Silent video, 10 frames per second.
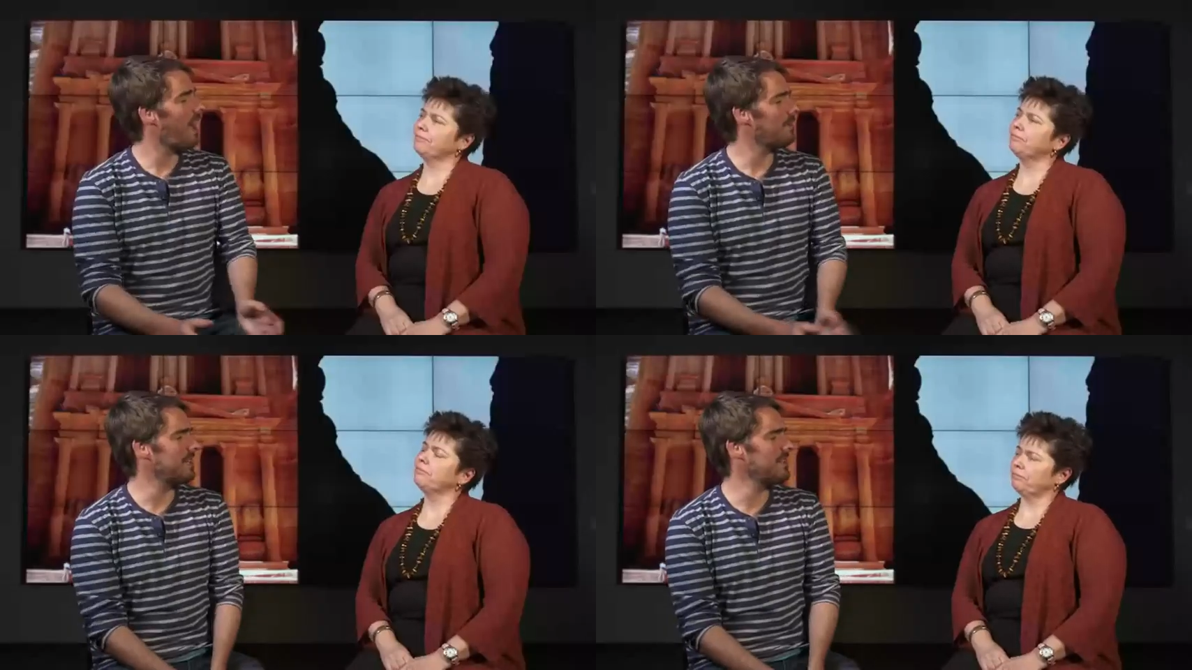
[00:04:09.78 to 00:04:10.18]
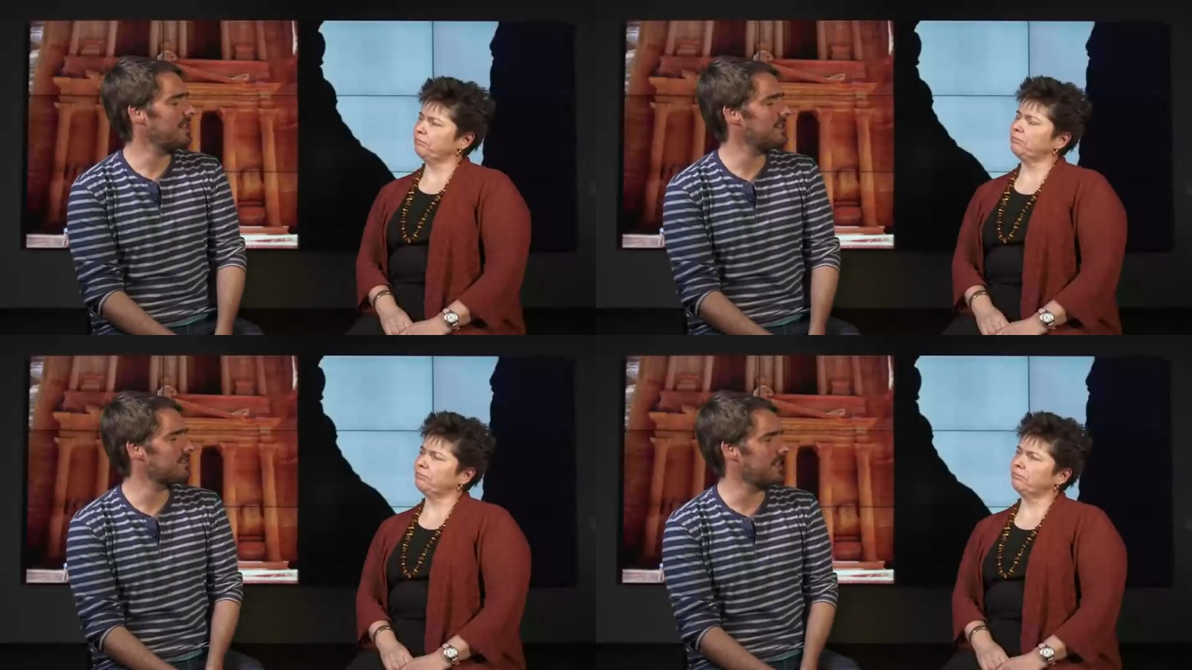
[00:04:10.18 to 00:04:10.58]
Speaker 1: Um, in
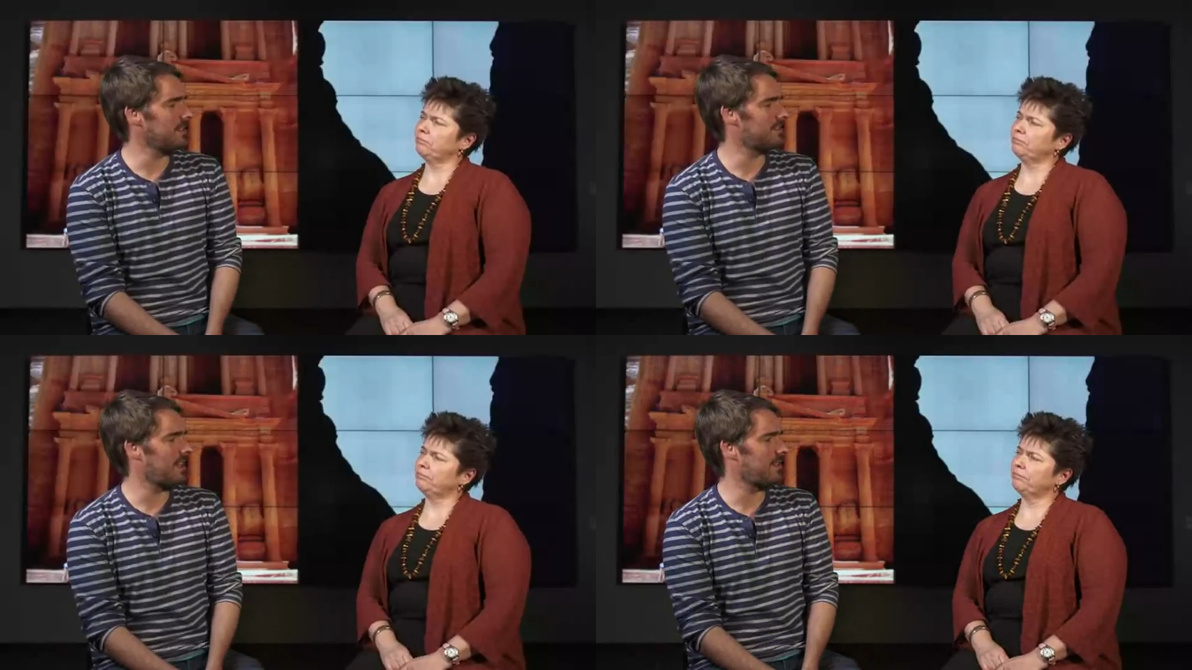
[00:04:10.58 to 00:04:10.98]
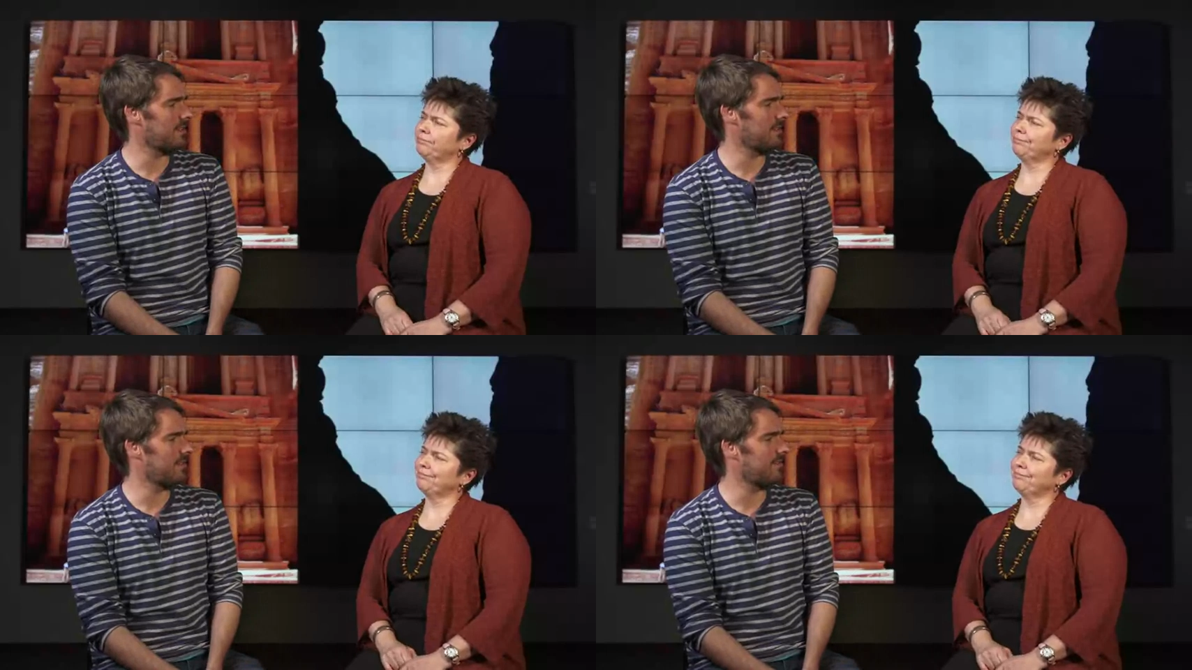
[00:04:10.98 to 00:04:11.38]
the hinterland, you say
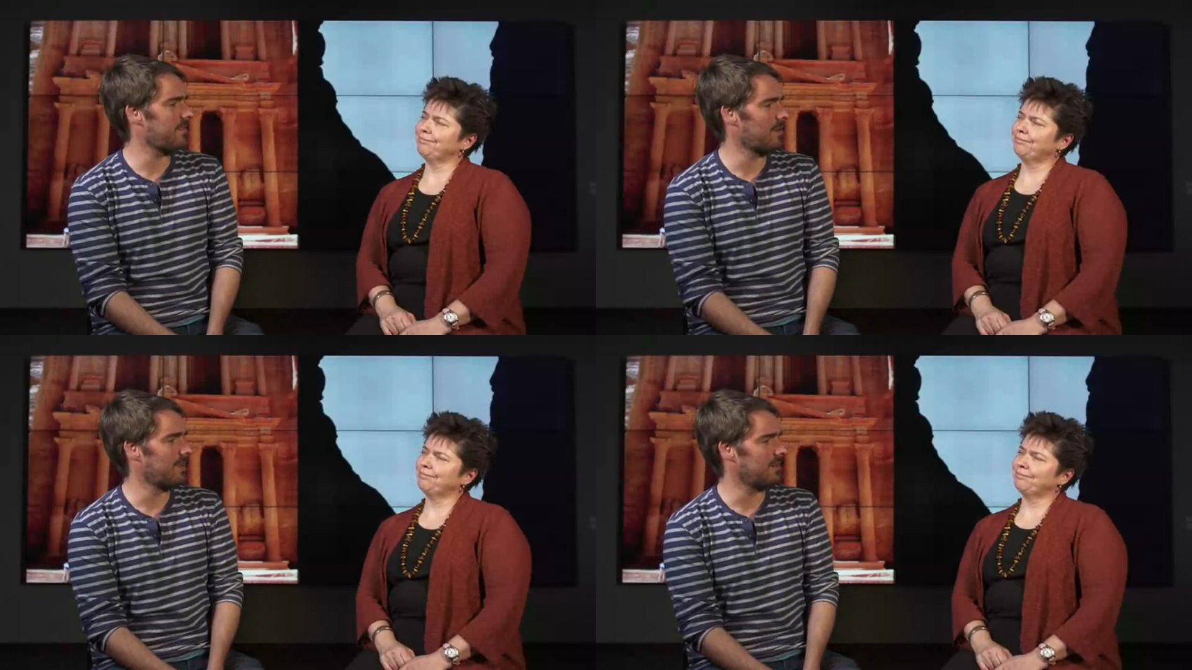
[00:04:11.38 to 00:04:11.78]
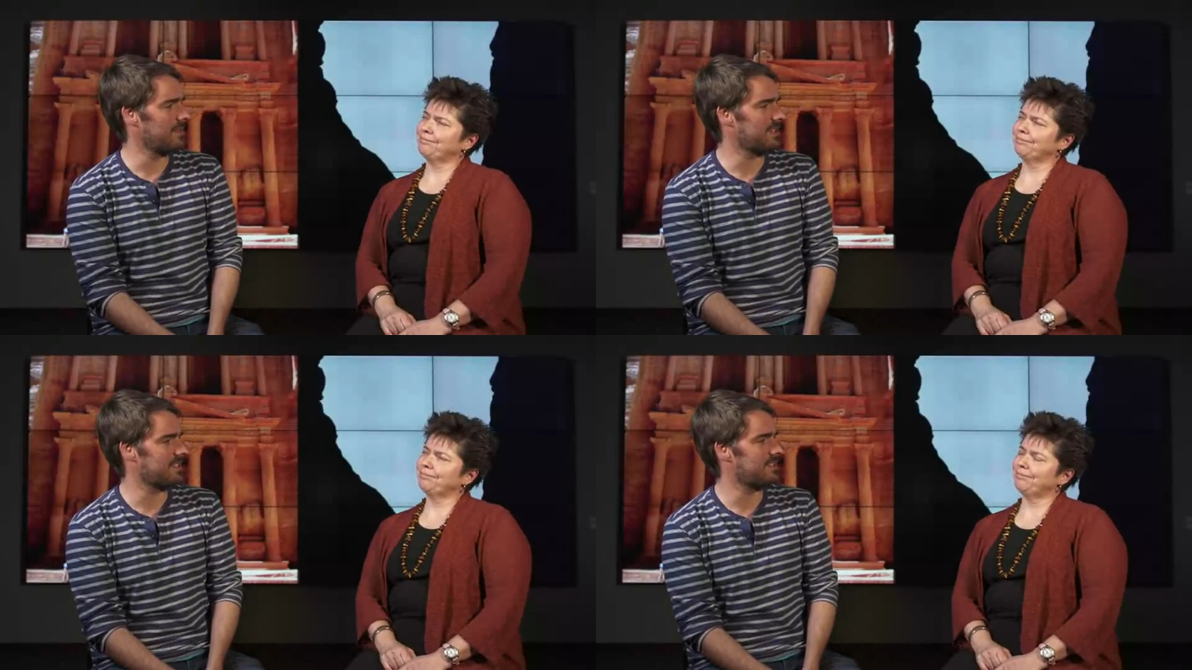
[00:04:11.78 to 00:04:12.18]
they're they're farming,
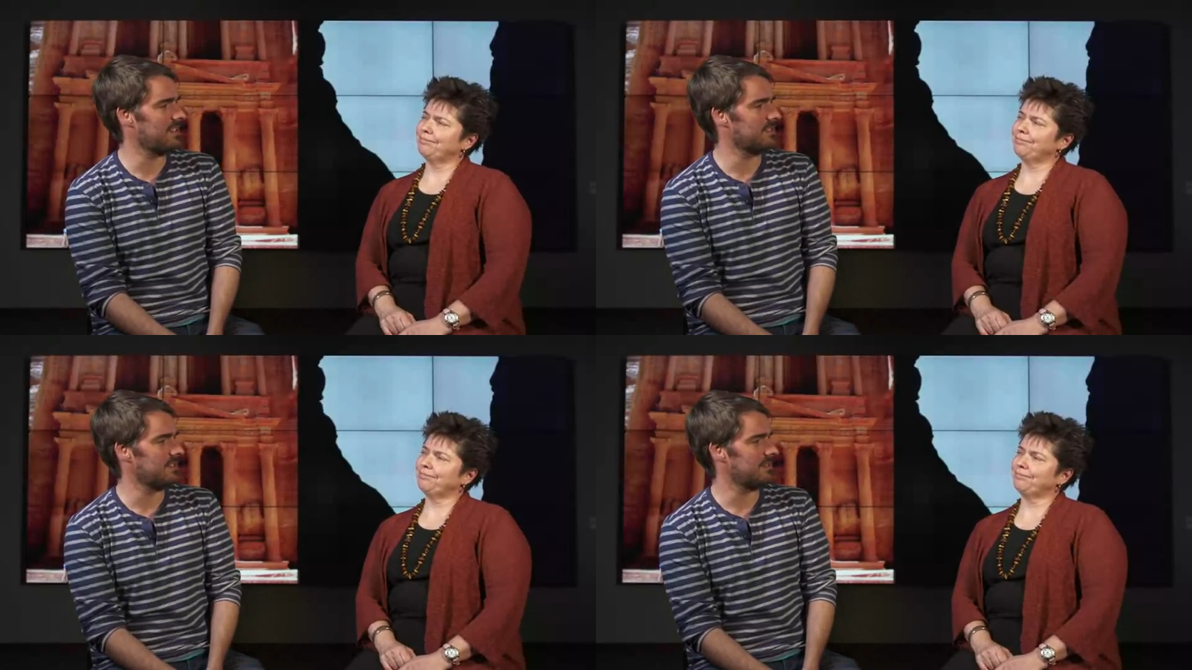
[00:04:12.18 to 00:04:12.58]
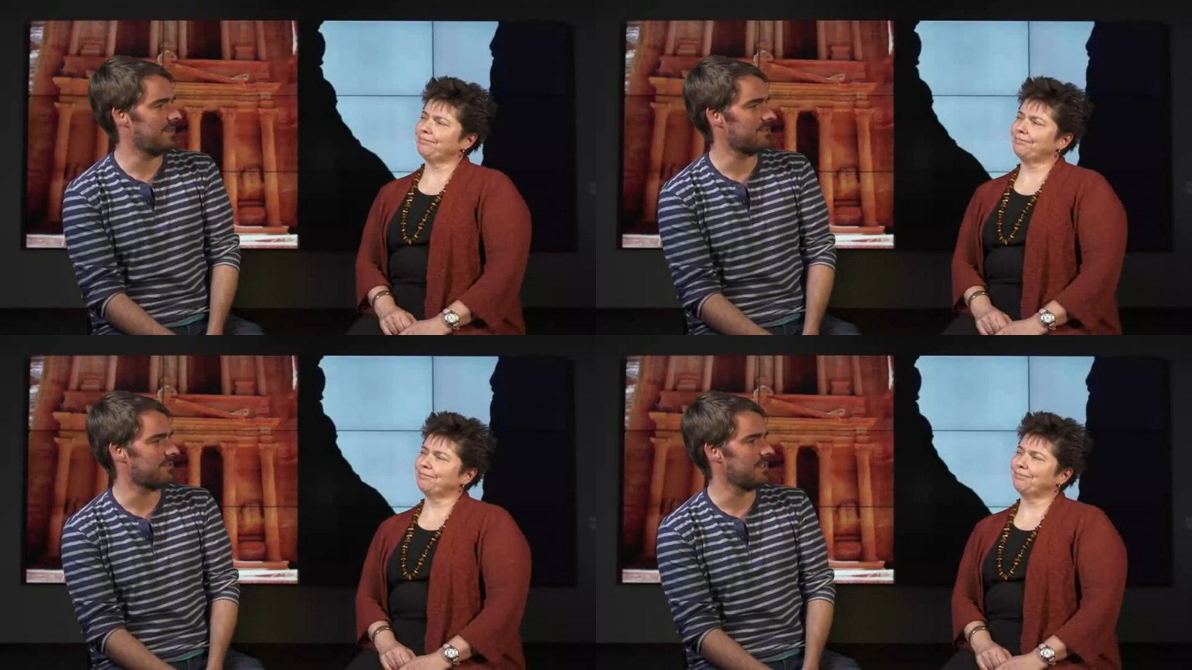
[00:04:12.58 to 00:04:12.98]
but it's a desert,
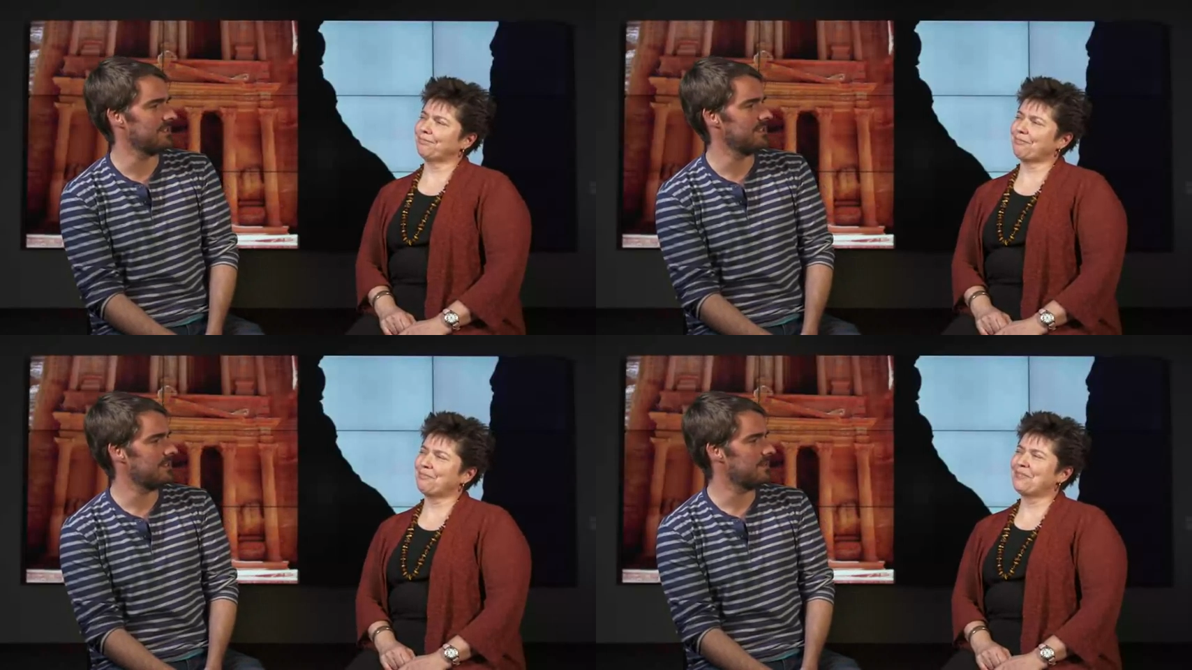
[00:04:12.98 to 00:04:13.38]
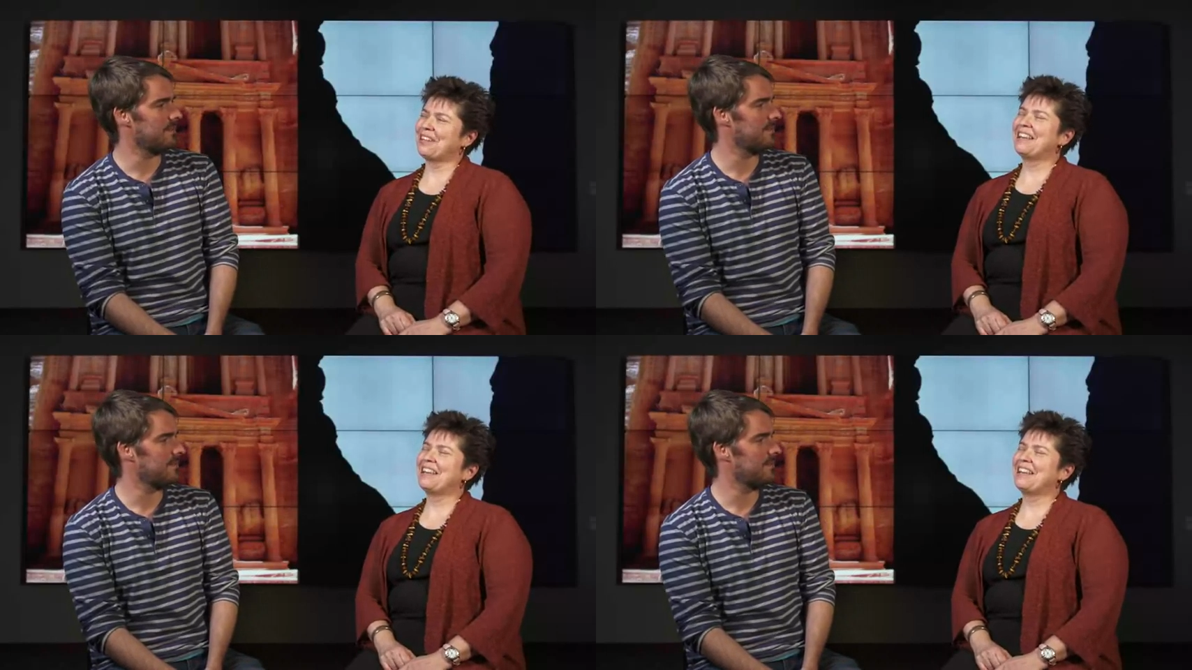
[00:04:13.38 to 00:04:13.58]
Petra, isn't it?